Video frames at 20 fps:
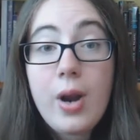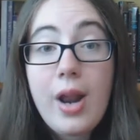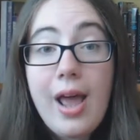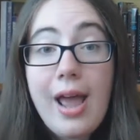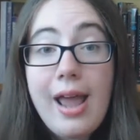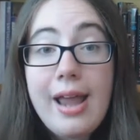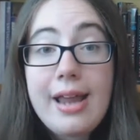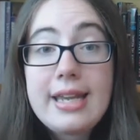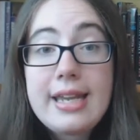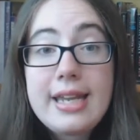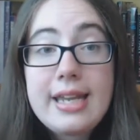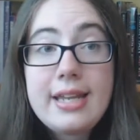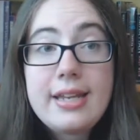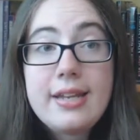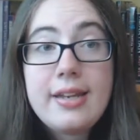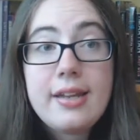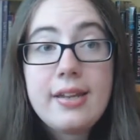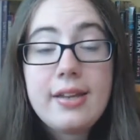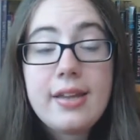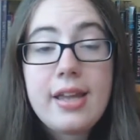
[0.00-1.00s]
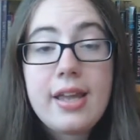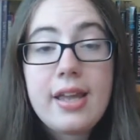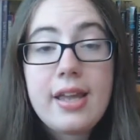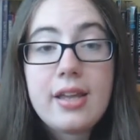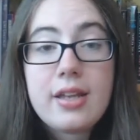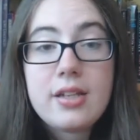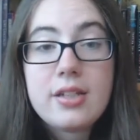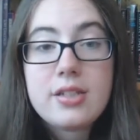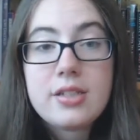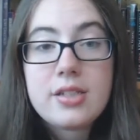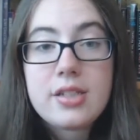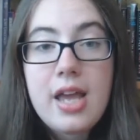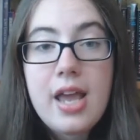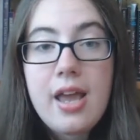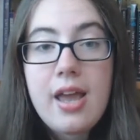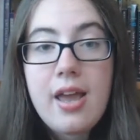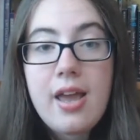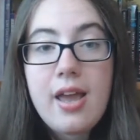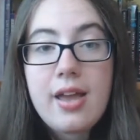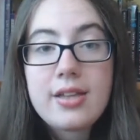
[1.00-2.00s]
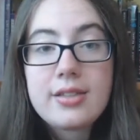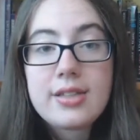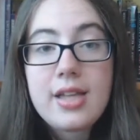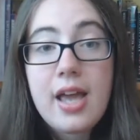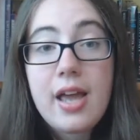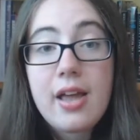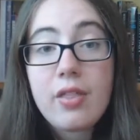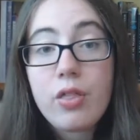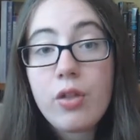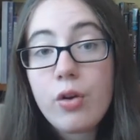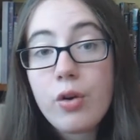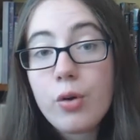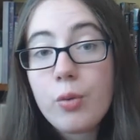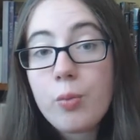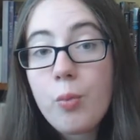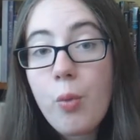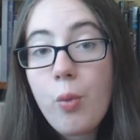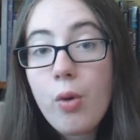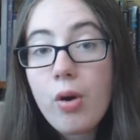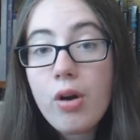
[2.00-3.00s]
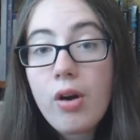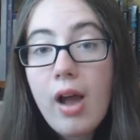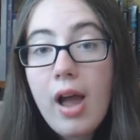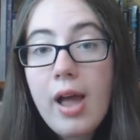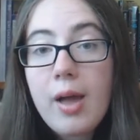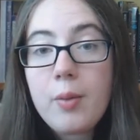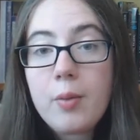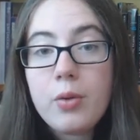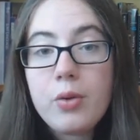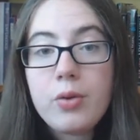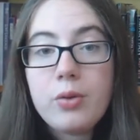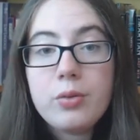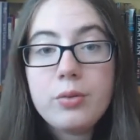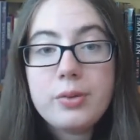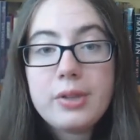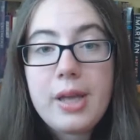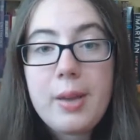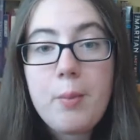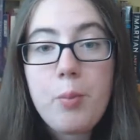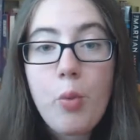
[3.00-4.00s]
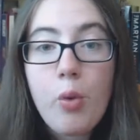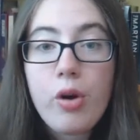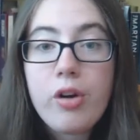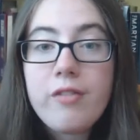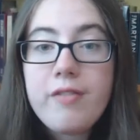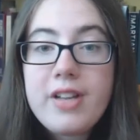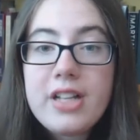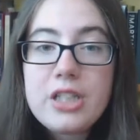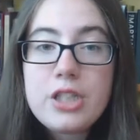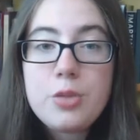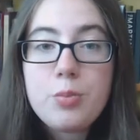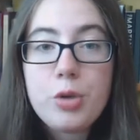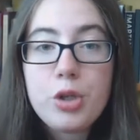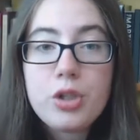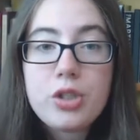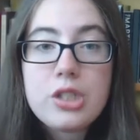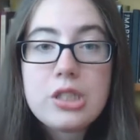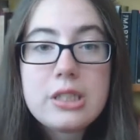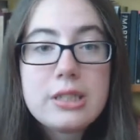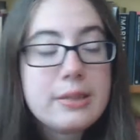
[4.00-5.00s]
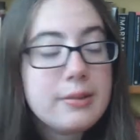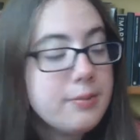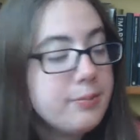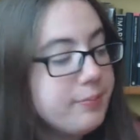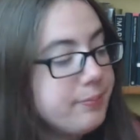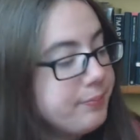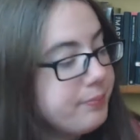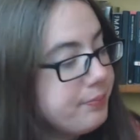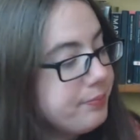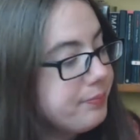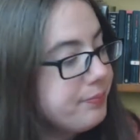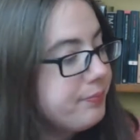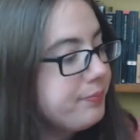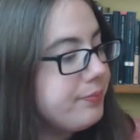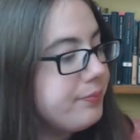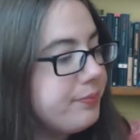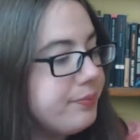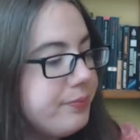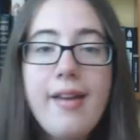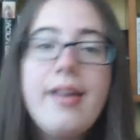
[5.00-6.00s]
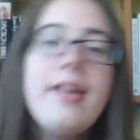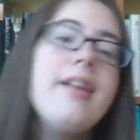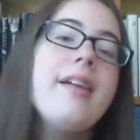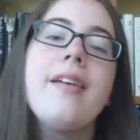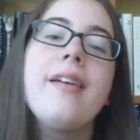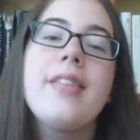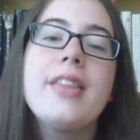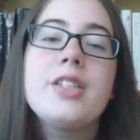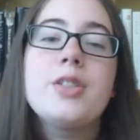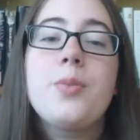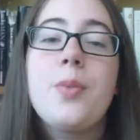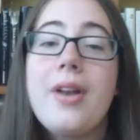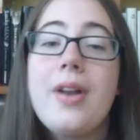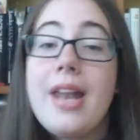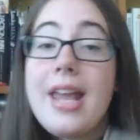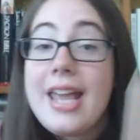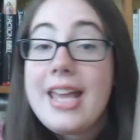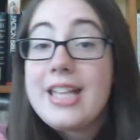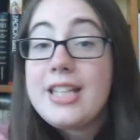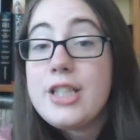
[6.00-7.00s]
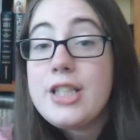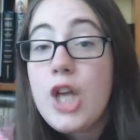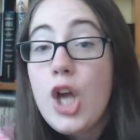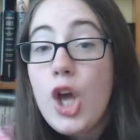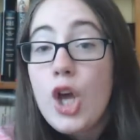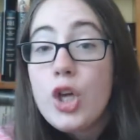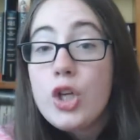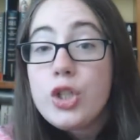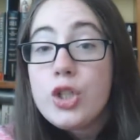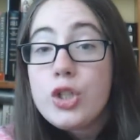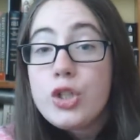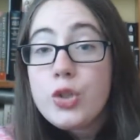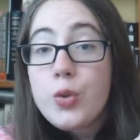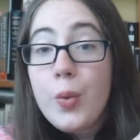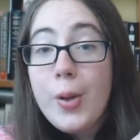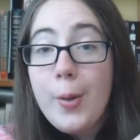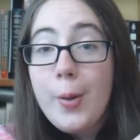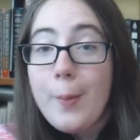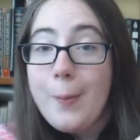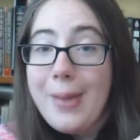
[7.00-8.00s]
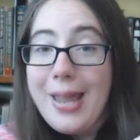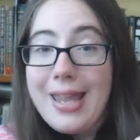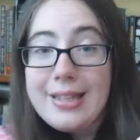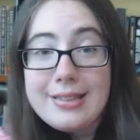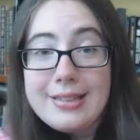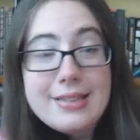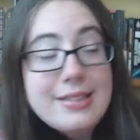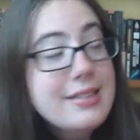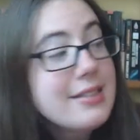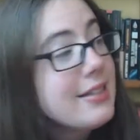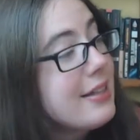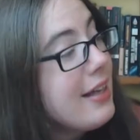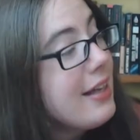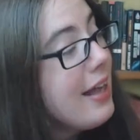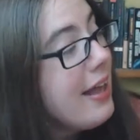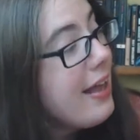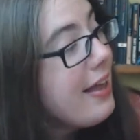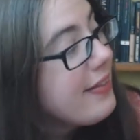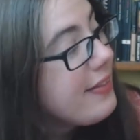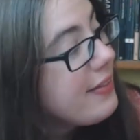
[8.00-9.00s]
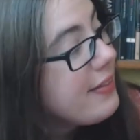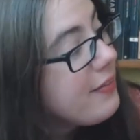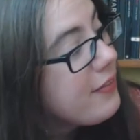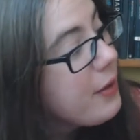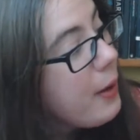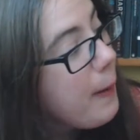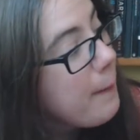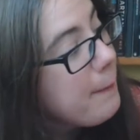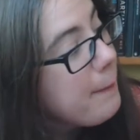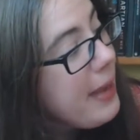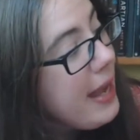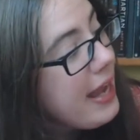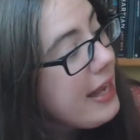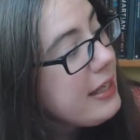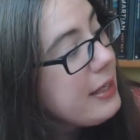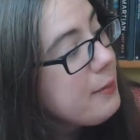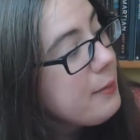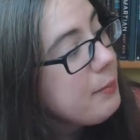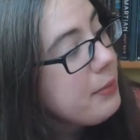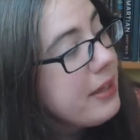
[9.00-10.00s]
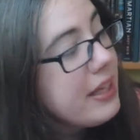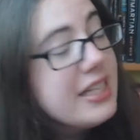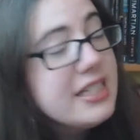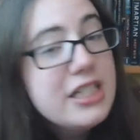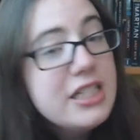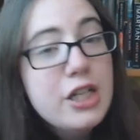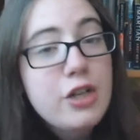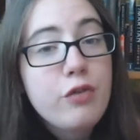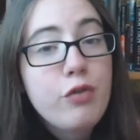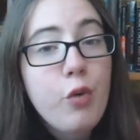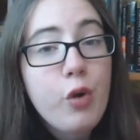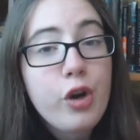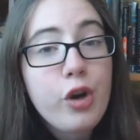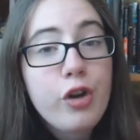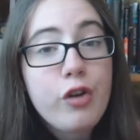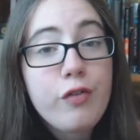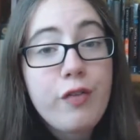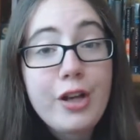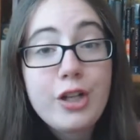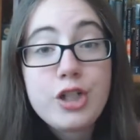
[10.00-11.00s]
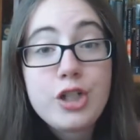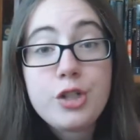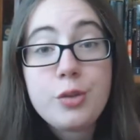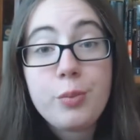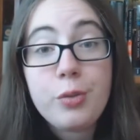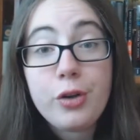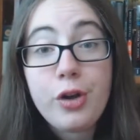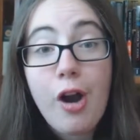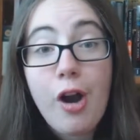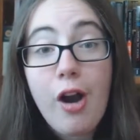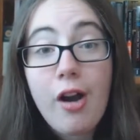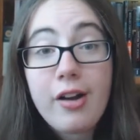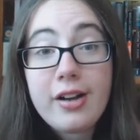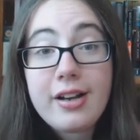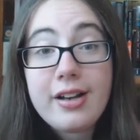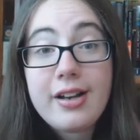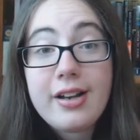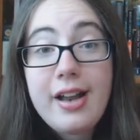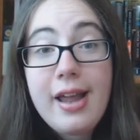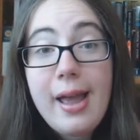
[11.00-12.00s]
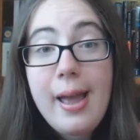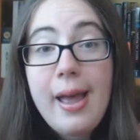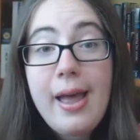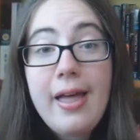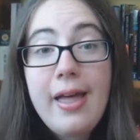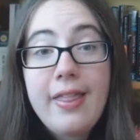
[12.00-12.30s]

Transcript: what I need, and as I learn more, I will get more advanced books. Right, this one is Soil Mates: Companion Planting for Your Vegetable Garden